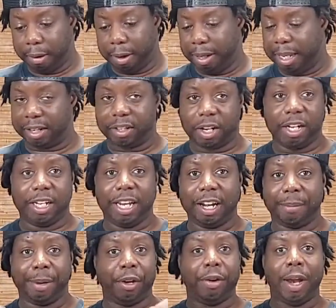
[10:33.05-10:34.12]
That's going to take
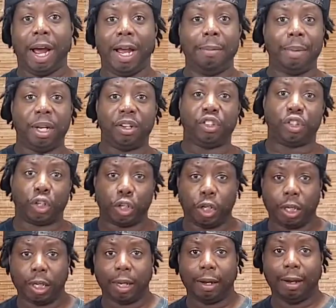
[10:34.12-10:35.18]
about 9 minutes to cook.